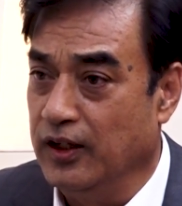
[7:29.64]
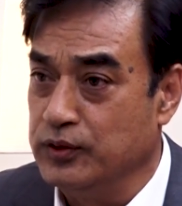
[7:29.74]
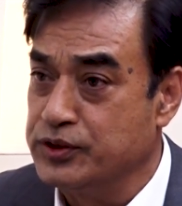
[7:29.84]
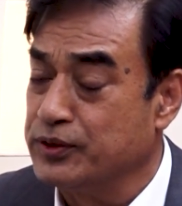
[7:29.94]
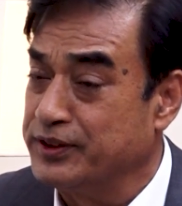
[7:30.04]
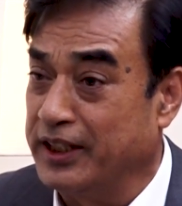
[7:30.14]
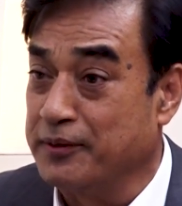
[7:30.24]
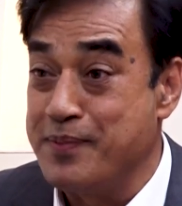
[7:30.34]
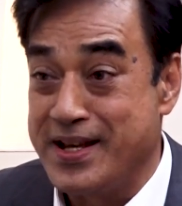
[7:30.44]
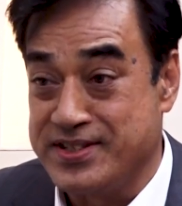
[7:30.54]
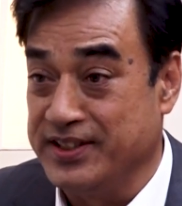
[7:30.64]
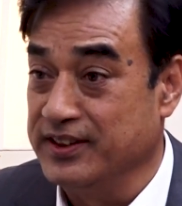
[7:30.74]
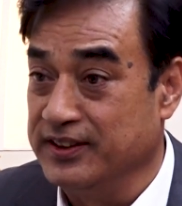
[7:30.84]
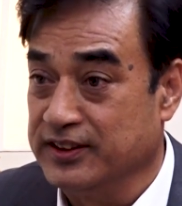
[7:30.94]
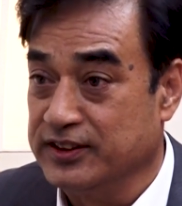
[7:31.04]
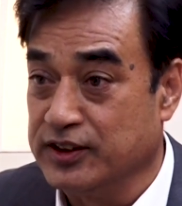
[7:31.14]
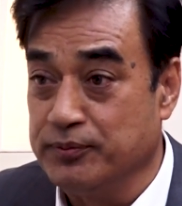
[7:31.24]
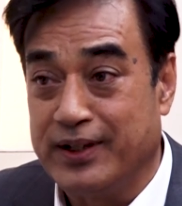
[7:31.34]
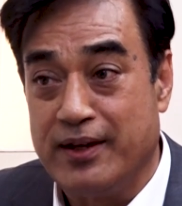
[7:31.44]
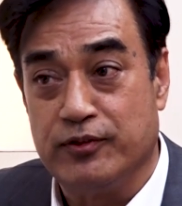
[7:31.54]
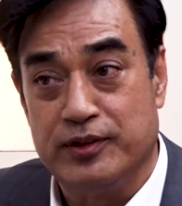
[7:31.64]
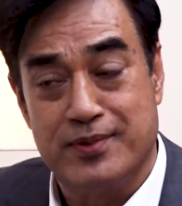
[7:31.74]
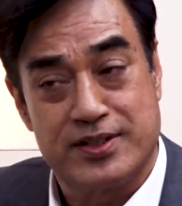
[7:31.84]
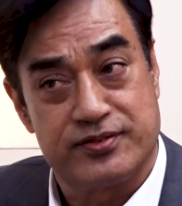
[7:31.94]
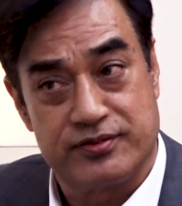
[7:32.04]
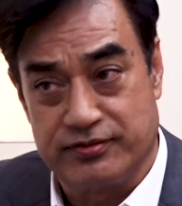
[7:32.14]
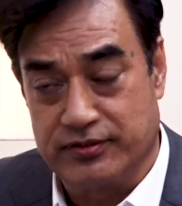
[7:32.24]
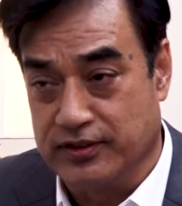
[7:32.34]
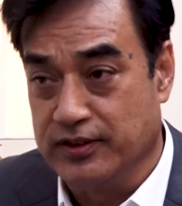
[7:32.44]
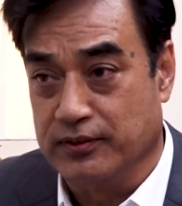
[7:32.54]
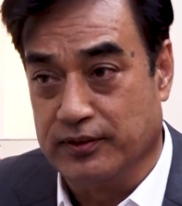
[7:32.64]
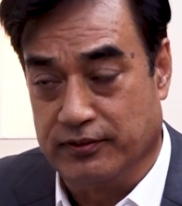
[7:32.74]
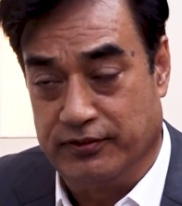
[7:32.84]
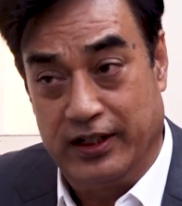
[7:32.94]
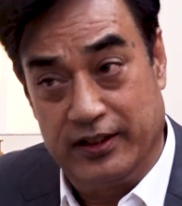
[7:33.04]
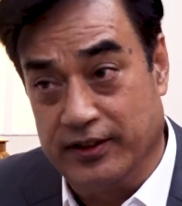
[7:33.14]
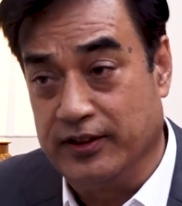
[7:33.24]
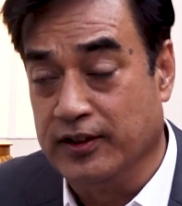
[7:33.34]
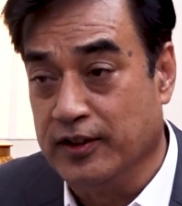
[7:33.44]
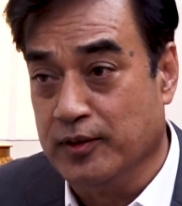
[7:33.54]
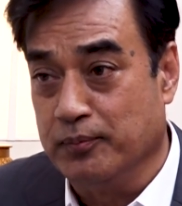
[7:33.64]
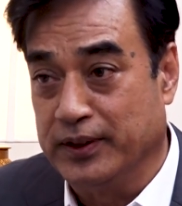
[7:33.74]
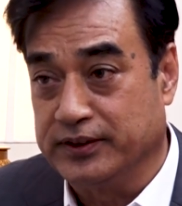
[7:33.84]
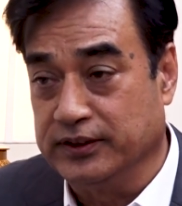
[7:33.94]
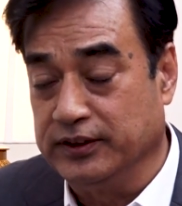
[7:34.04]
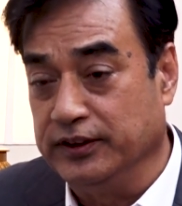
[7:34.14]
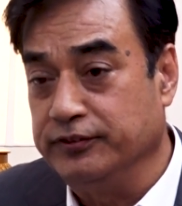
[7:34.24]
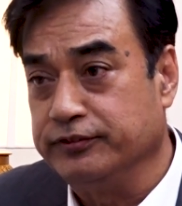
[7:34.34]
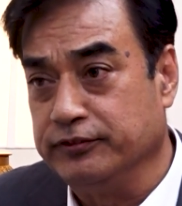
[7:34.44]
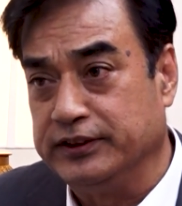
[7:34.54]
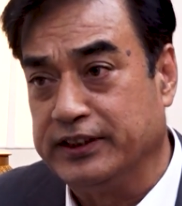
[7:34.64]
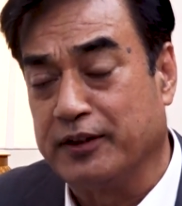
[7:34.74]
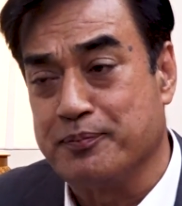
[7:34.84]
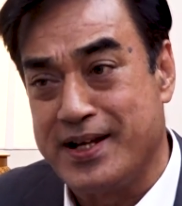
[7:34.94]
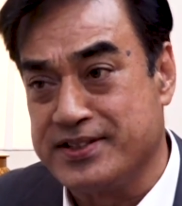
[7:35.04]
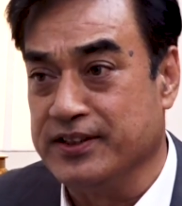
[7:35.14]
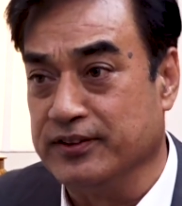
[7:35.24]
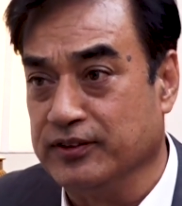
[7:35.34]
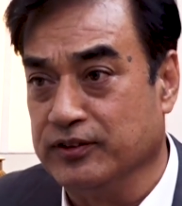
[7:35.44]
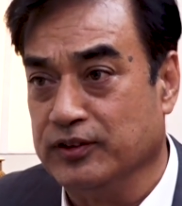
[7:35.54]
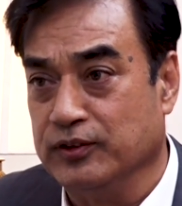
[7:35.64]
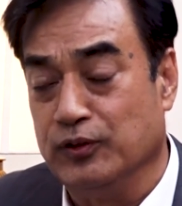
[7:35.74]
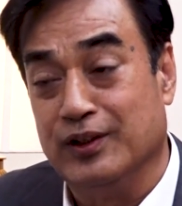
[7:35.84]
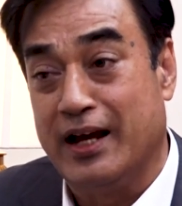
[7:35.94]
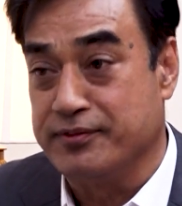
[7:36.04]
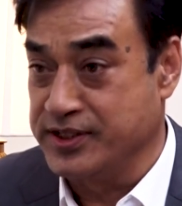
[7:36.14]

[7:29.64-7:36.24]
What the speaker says: We should take passion. Sometimes we must failure, but if we take passion, we'll have